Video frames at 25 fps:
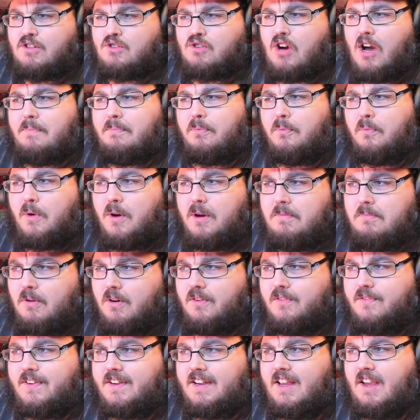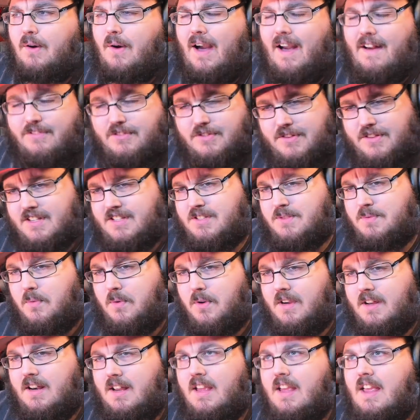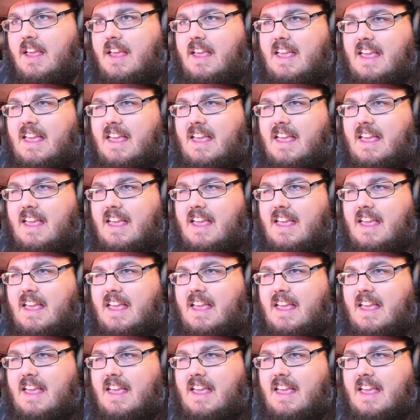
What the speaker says: drop one more video after this one.